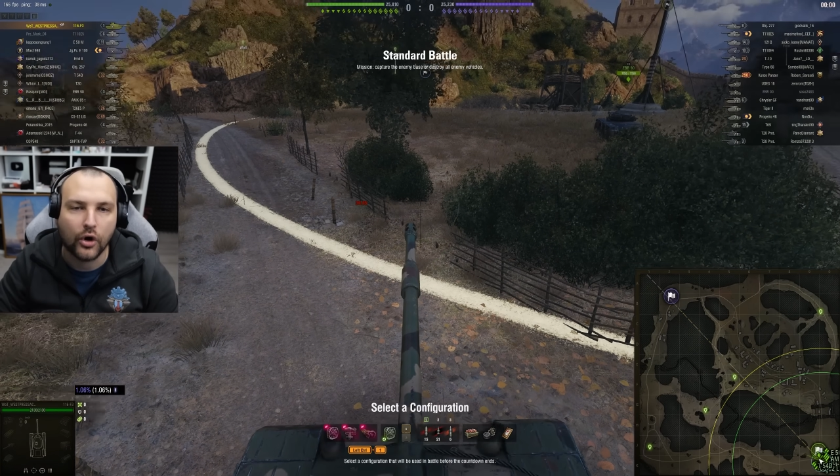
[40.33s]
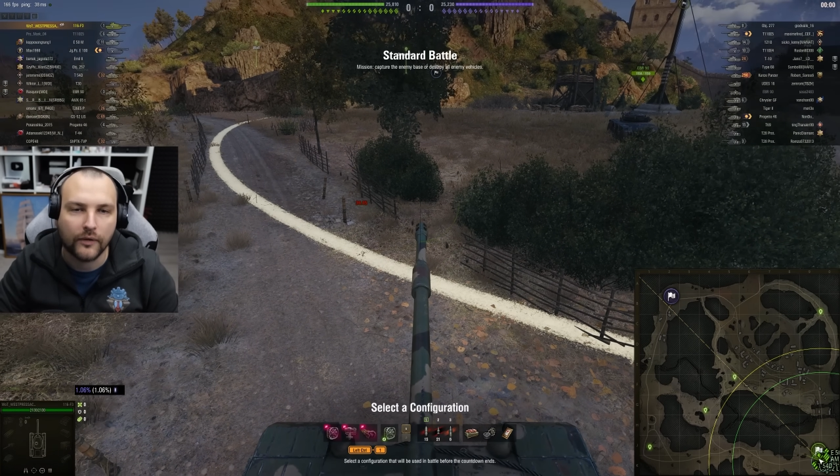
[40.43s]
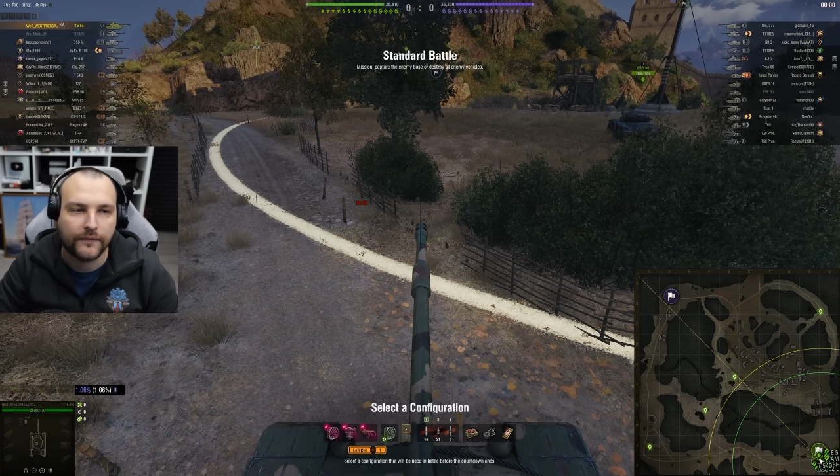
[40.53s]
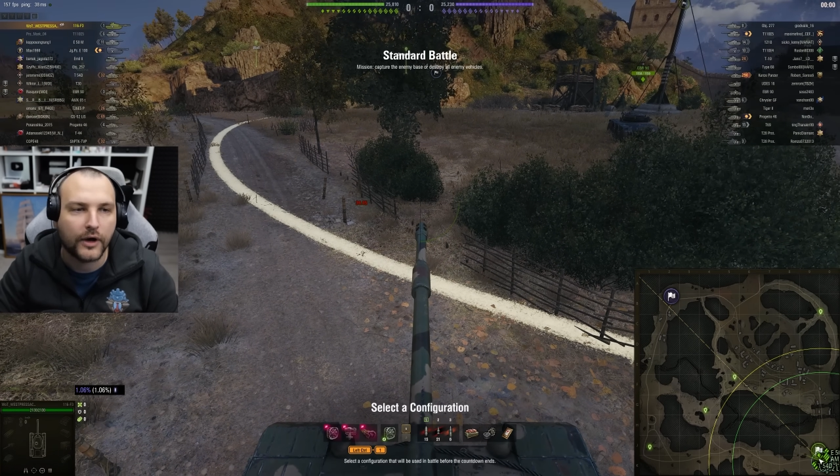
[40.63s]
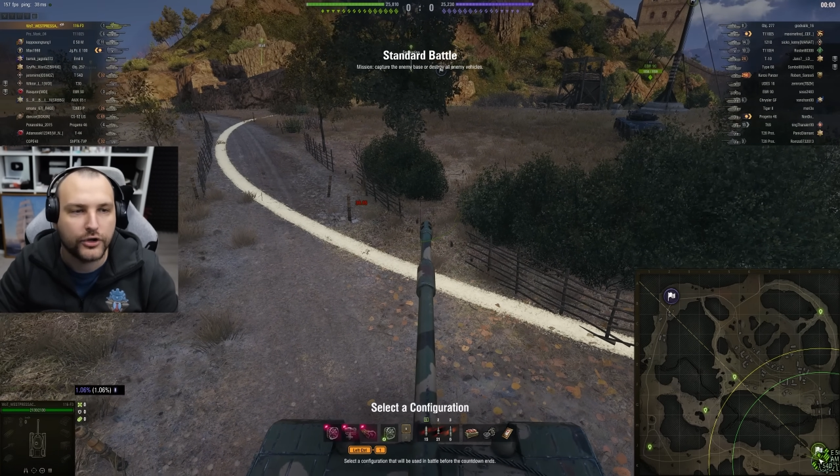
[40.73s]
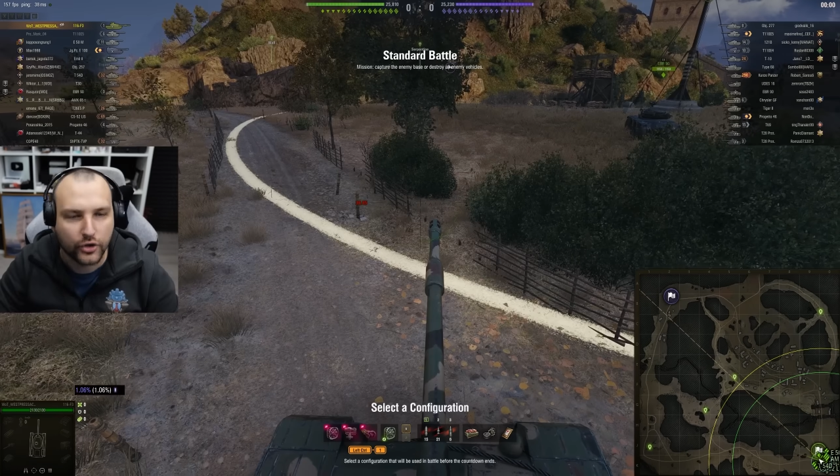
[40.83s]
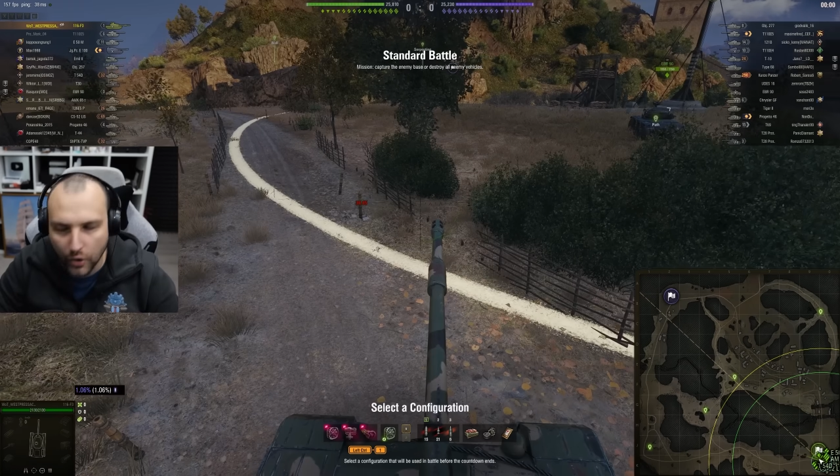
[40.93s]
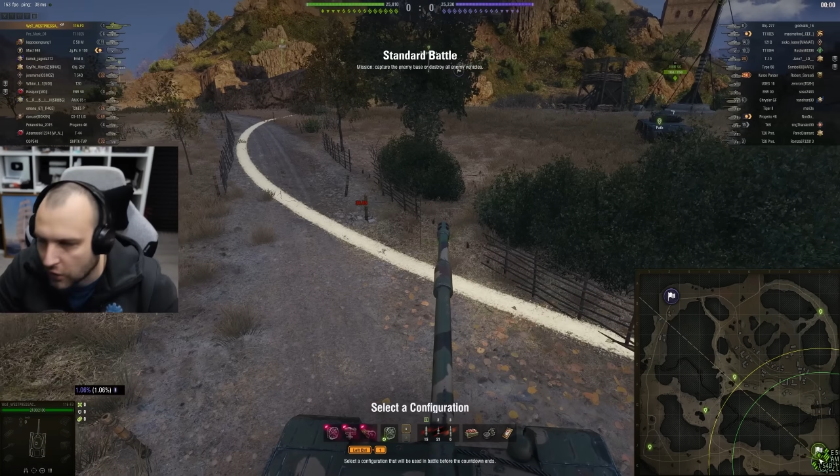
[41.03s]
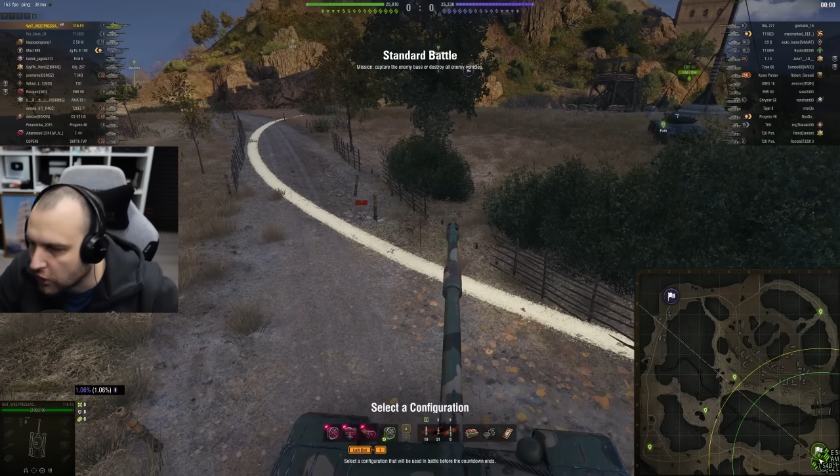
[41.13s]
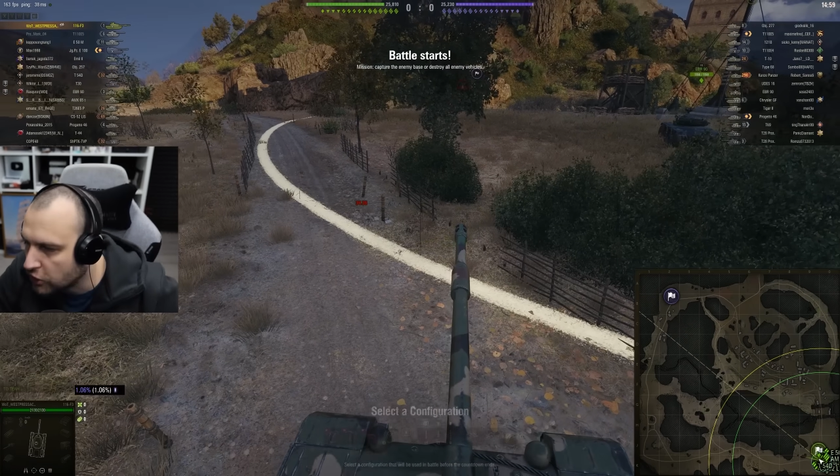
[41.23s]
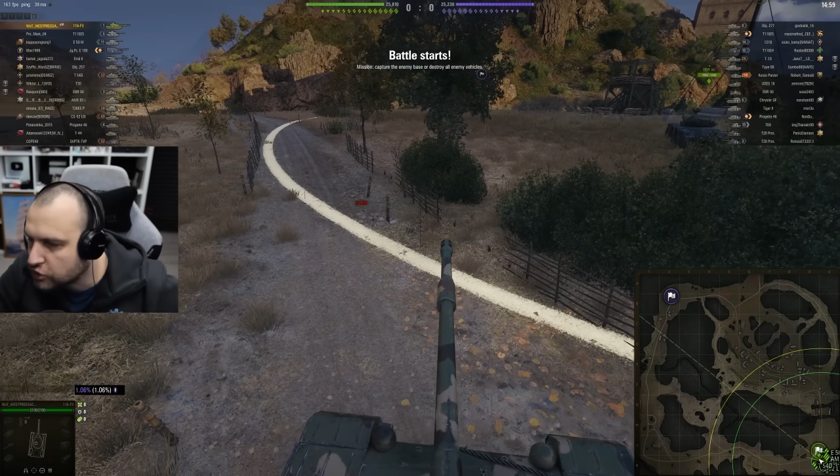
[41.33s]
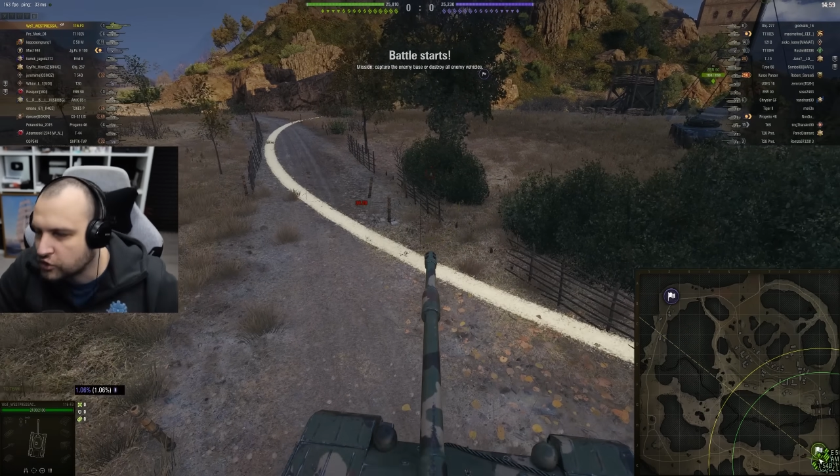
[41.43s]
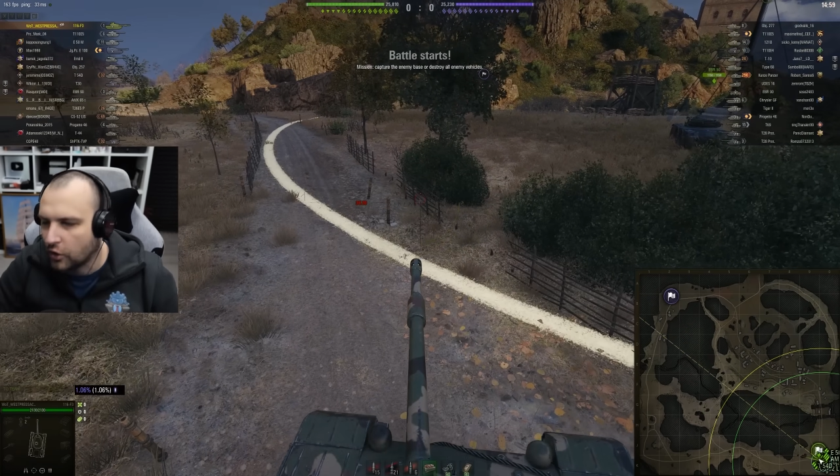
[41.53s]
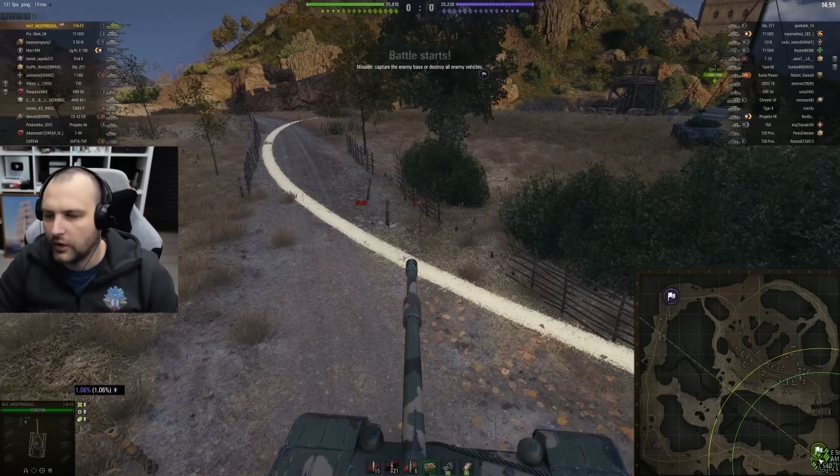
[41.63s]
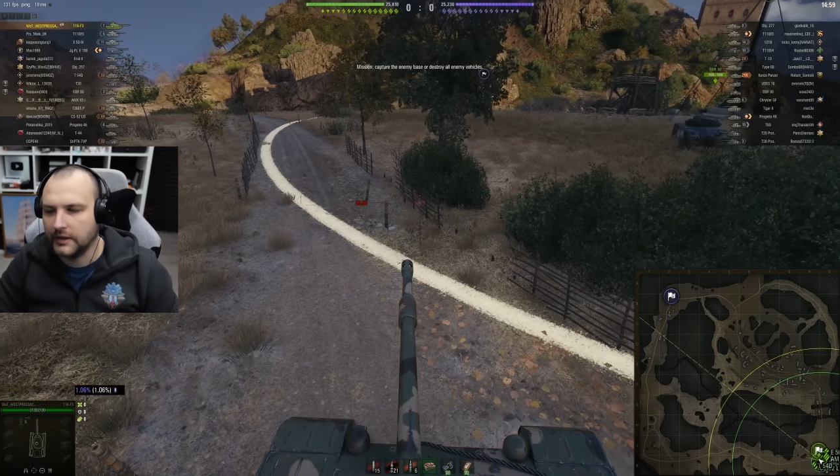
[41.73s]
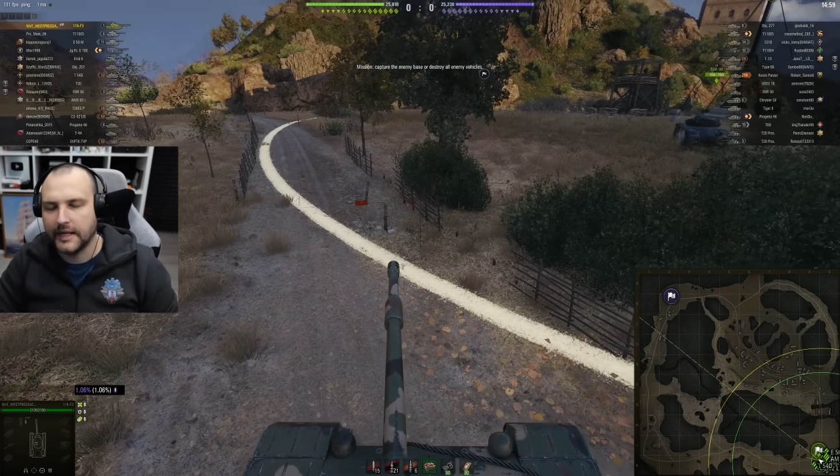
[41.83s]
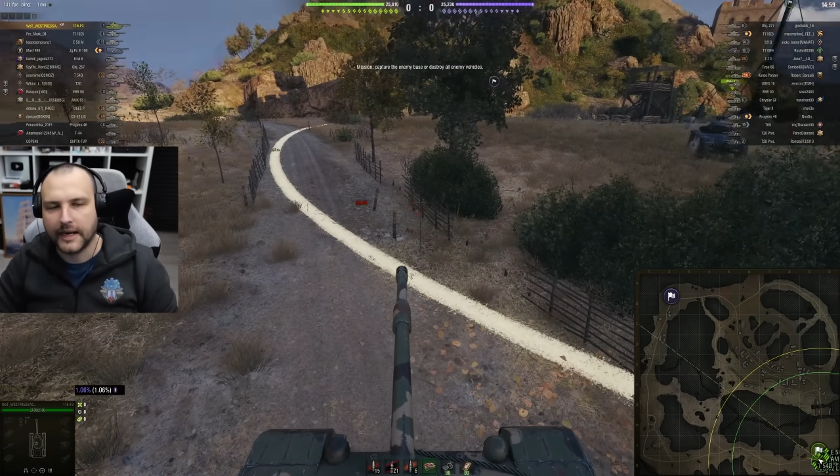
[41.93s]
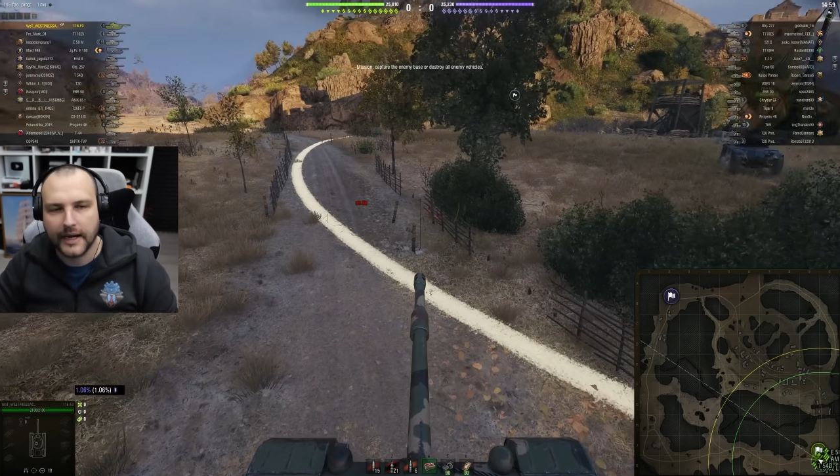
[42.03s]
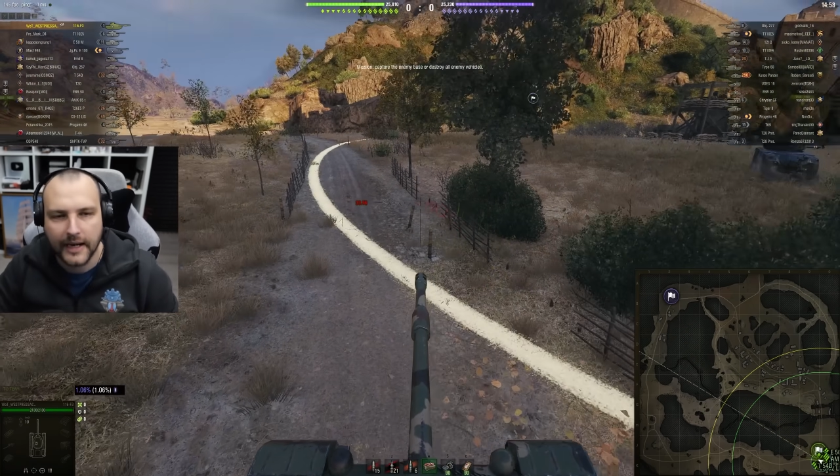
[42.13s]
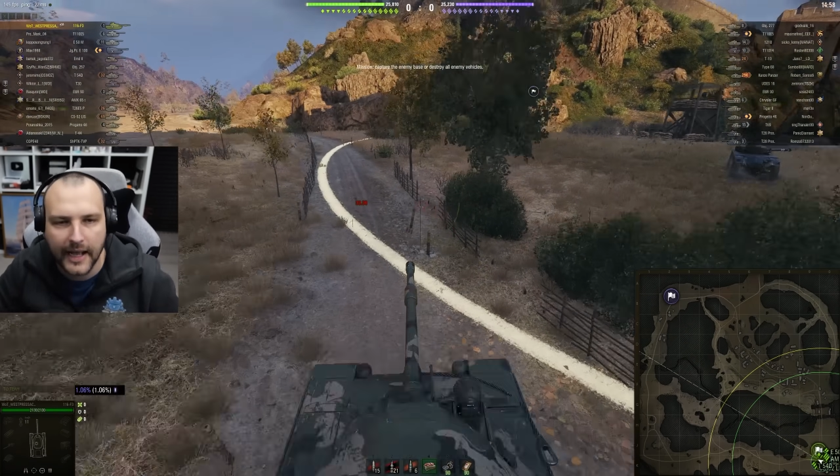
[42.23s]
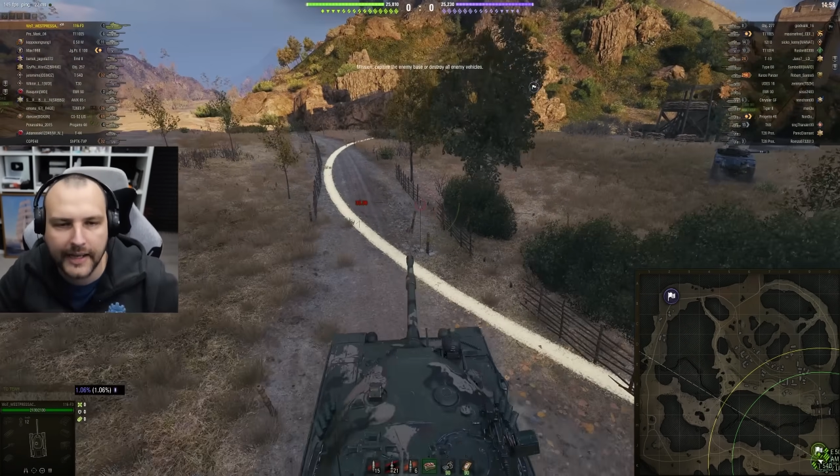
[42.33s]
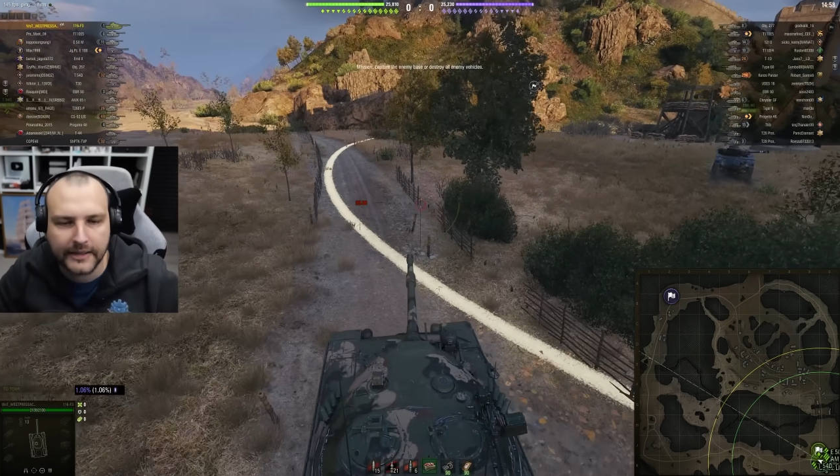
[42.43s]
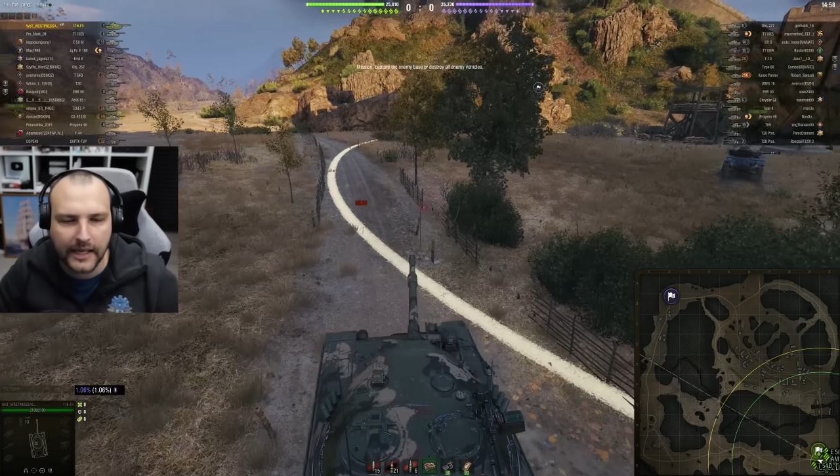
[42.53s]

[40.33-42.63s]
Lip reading: of your shoulder, right?